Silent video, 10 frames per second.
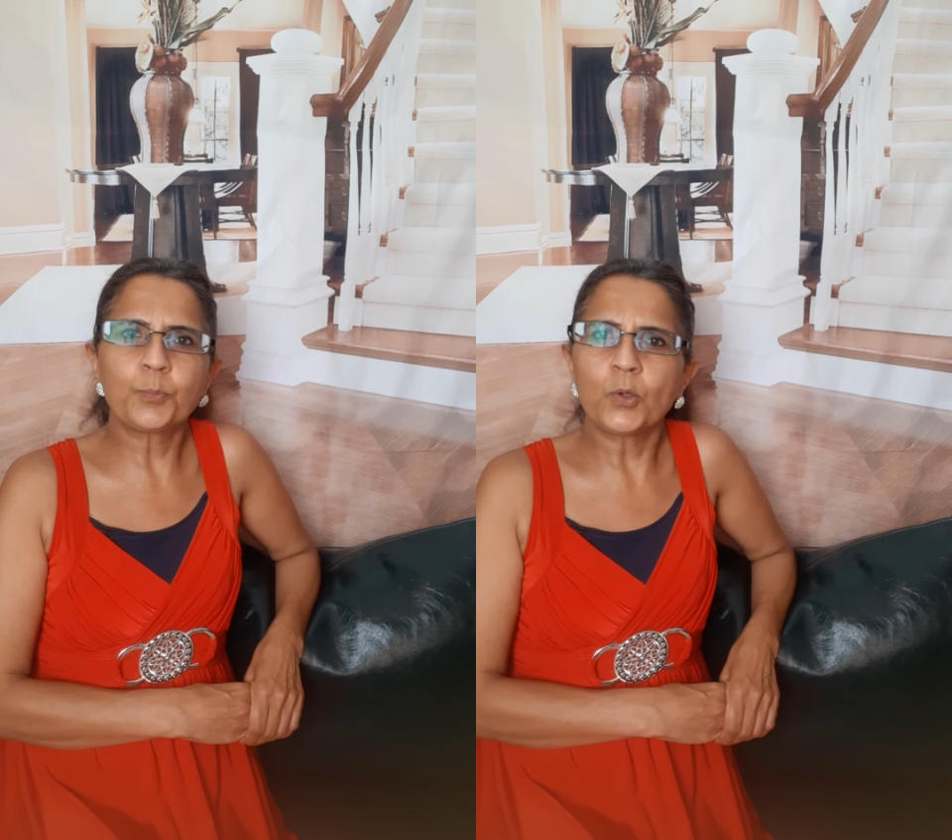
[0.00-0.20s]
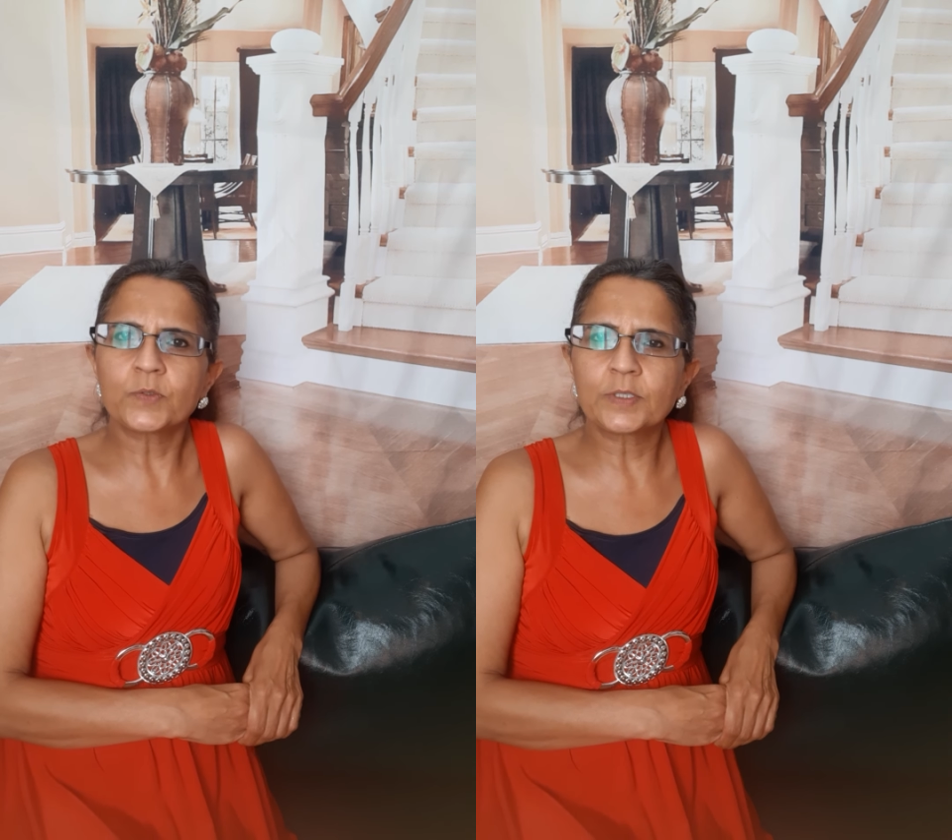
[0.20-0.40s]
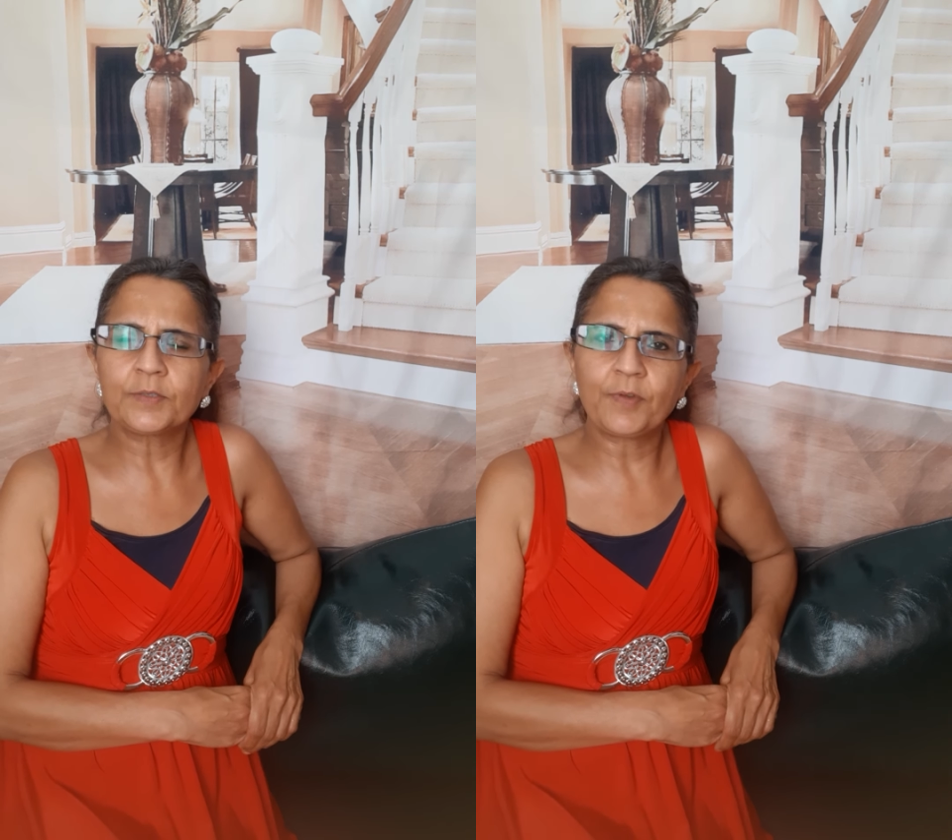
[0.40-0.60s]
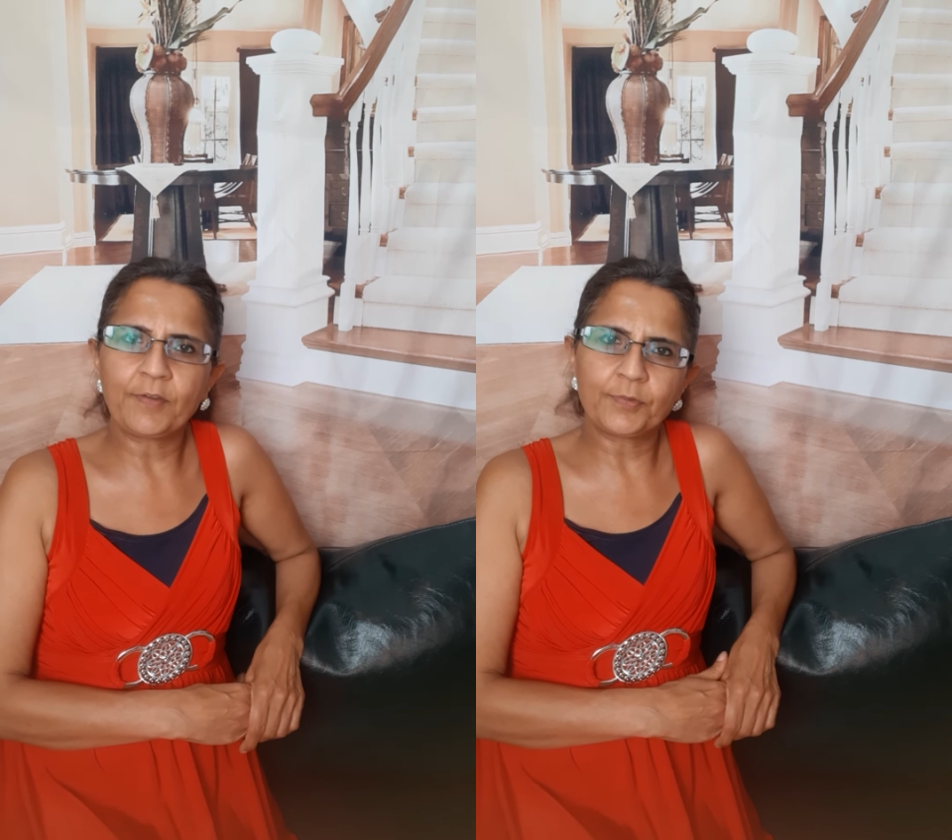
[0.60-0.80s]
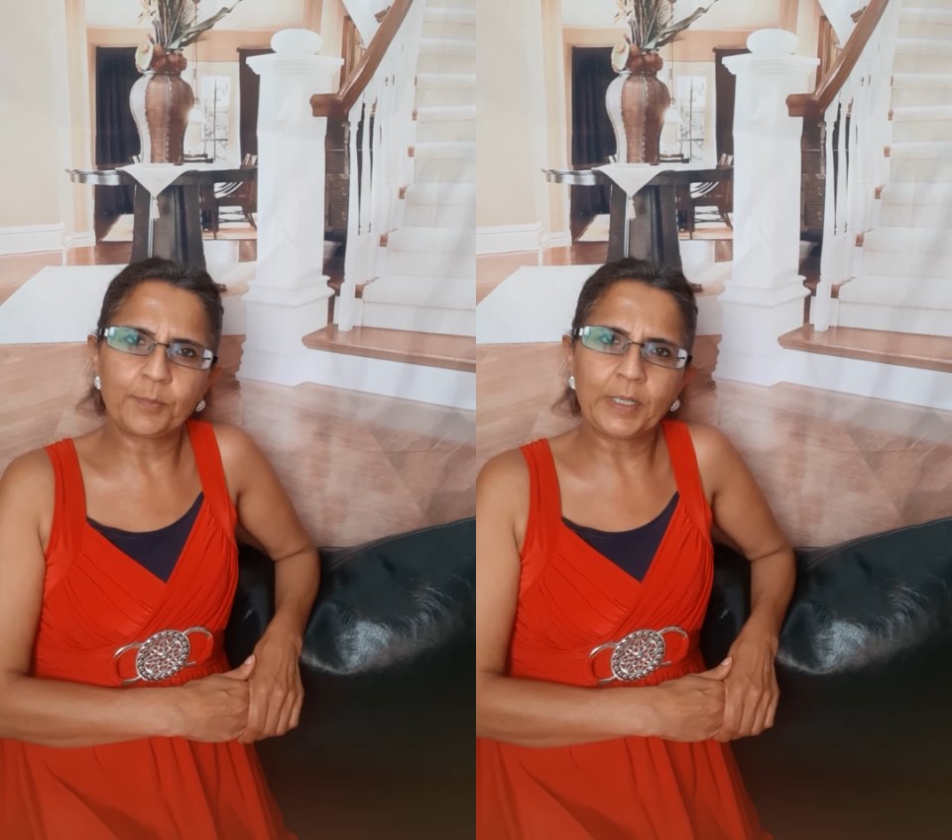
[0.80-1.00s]
positive
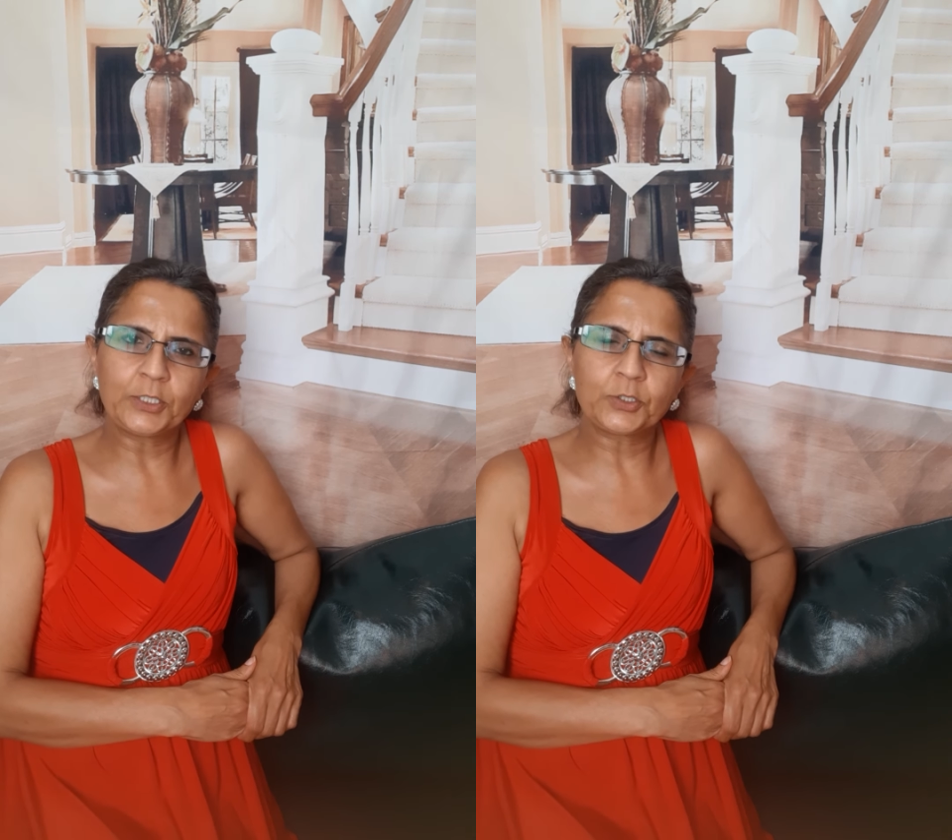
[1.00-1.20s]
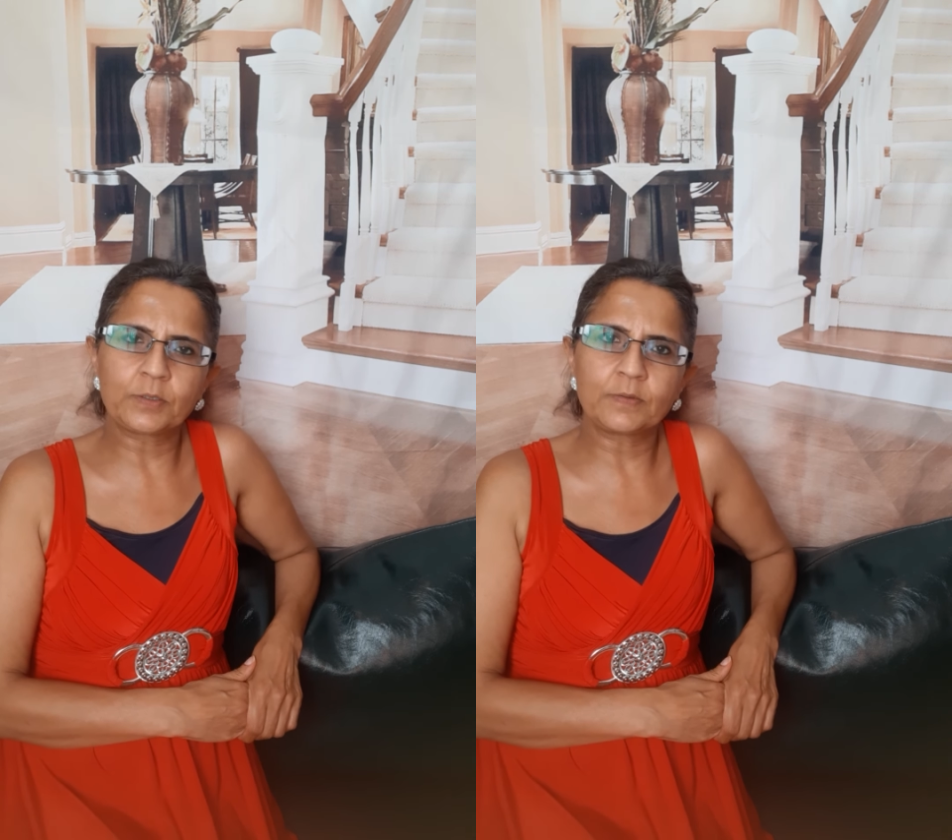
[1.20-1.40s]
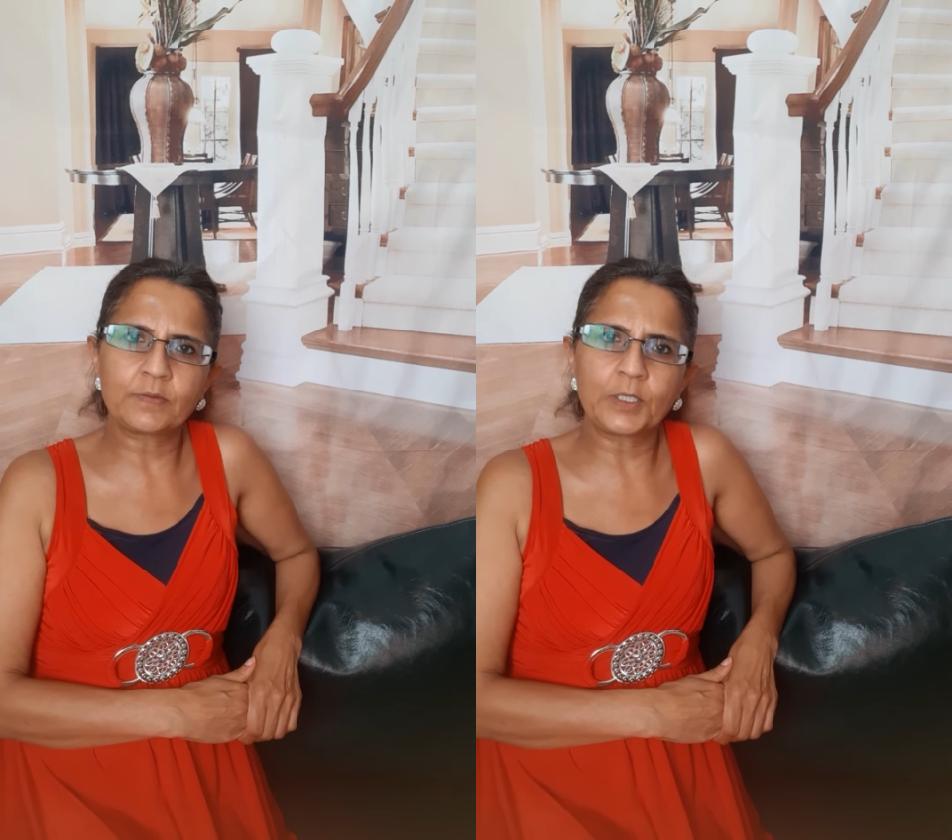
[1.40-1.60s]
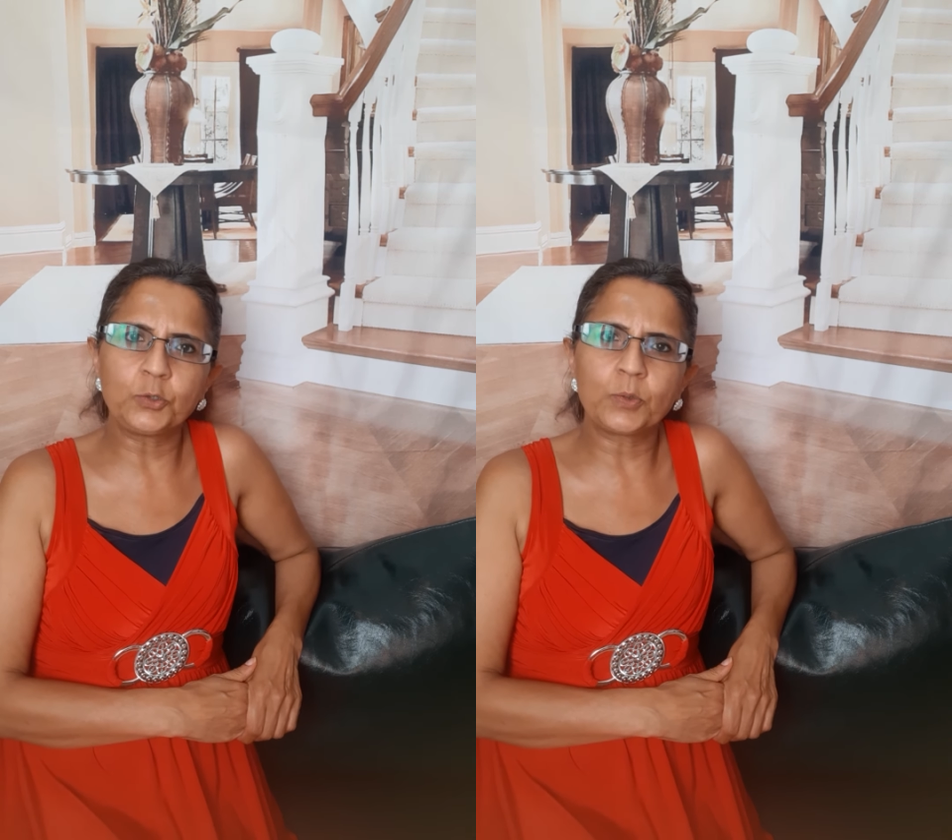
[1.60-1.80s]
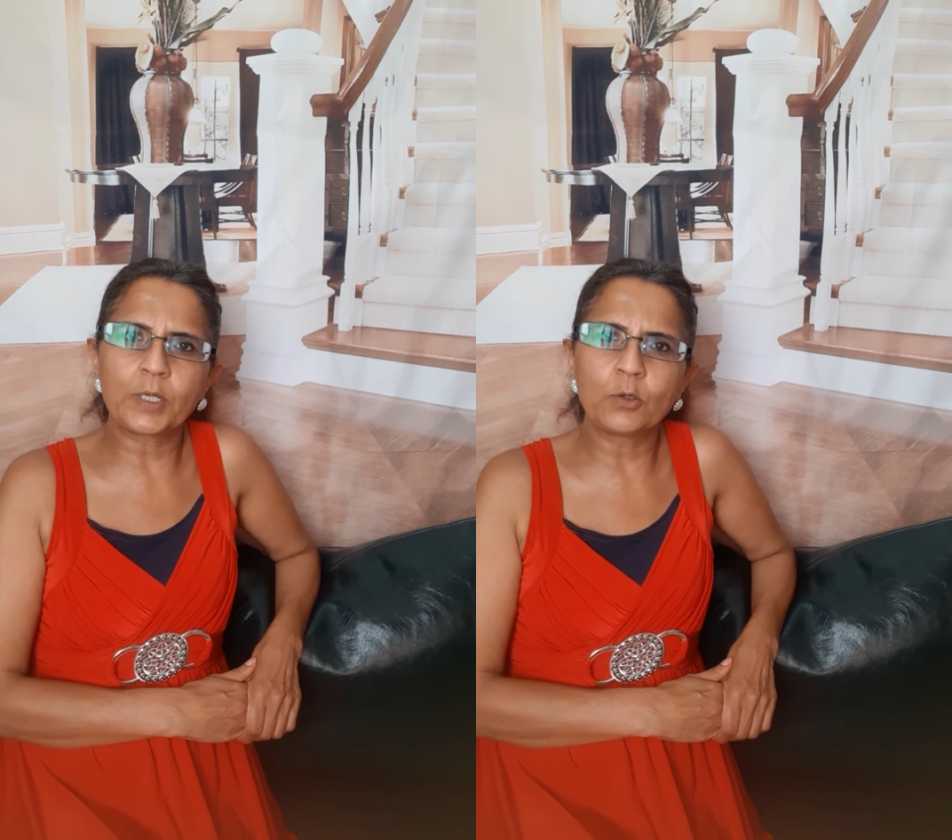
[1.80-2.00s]
affirmations that
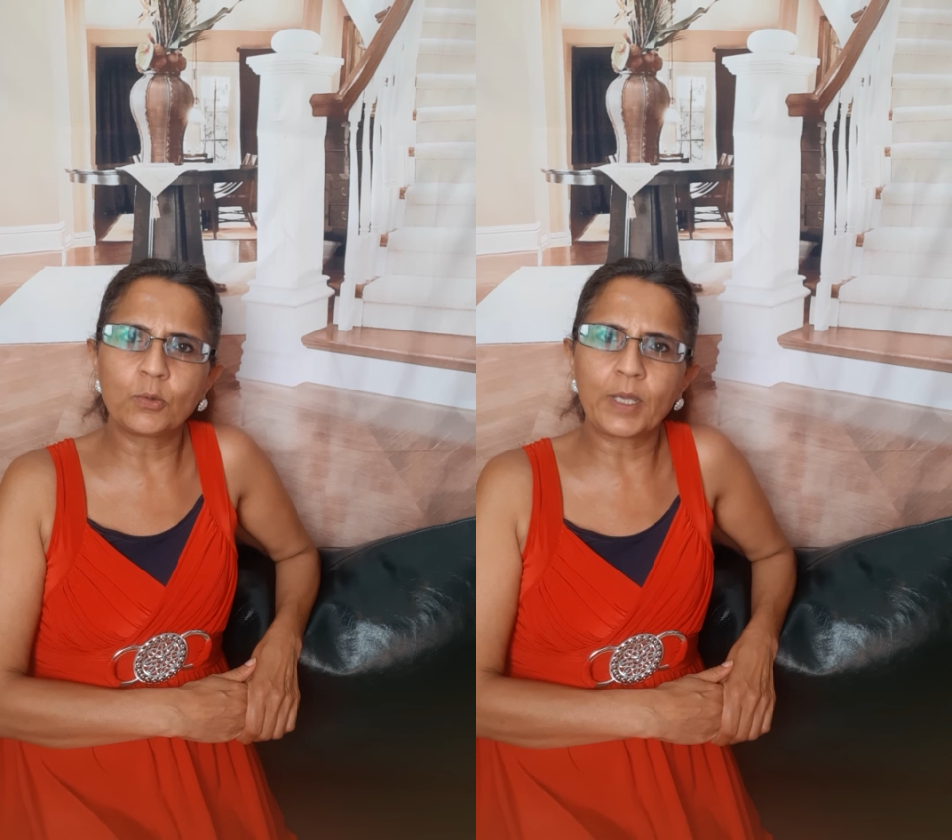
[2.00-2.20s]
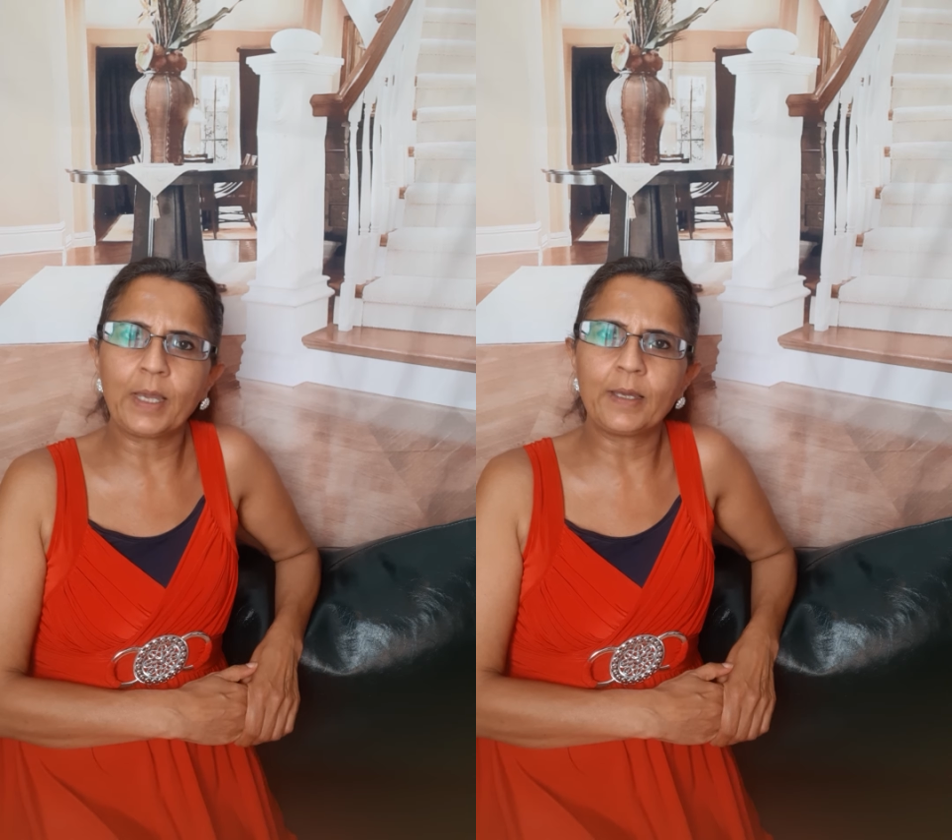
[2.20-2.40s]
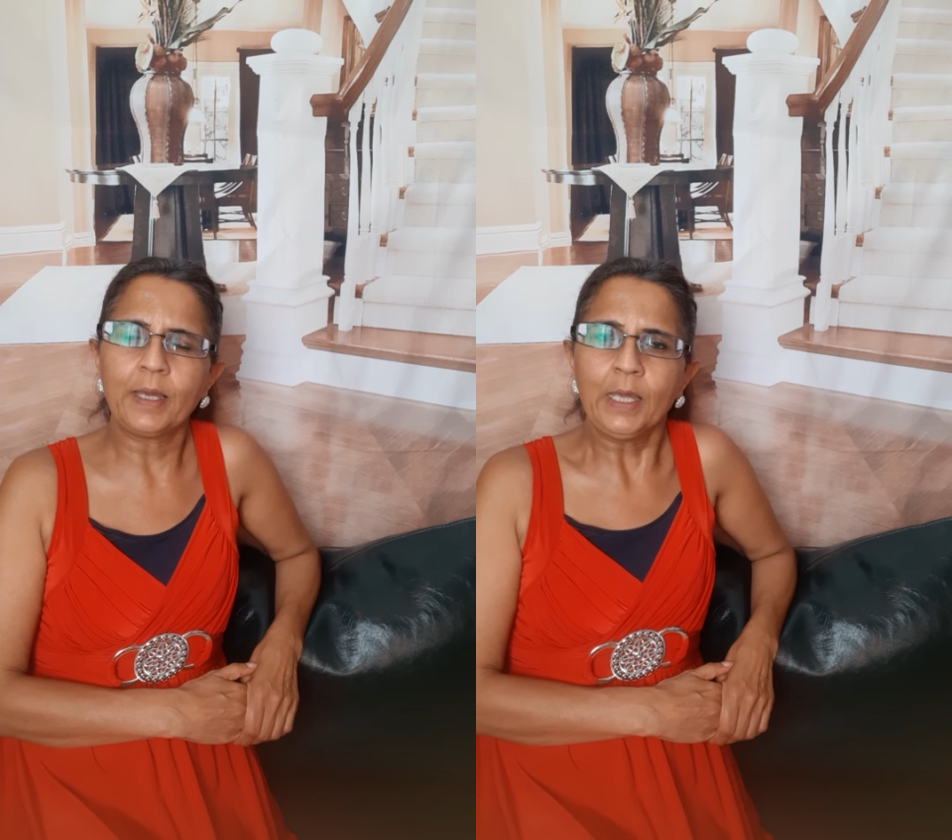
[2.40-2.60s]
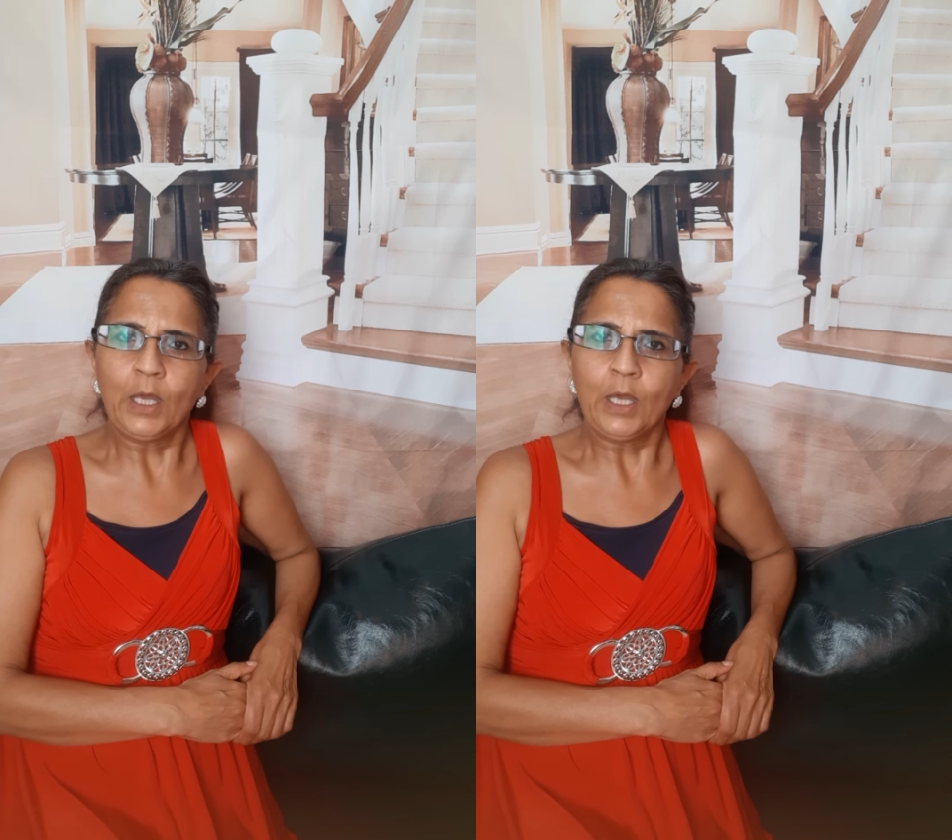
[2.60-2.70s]
you can look at